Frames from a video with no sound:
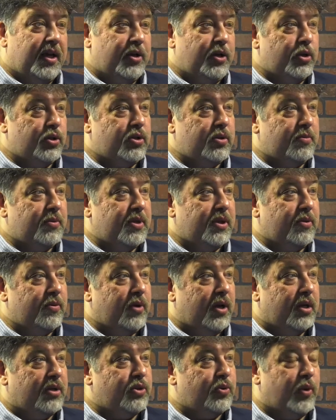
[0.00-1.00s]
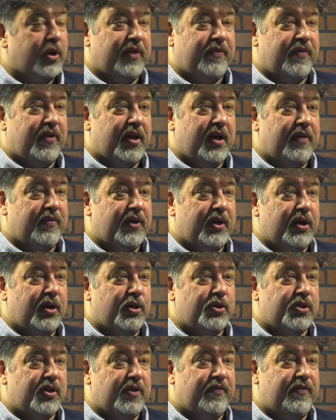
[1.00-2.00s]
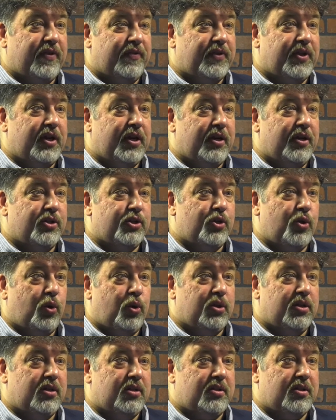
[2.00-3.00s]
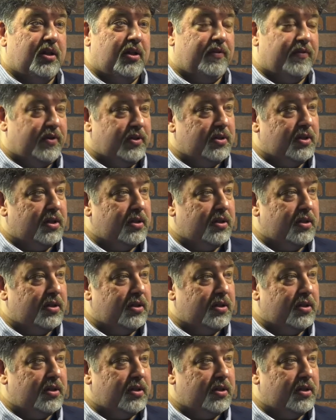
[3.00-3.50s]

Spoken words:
it used to be, 25 years, then 50 years, gold and silver.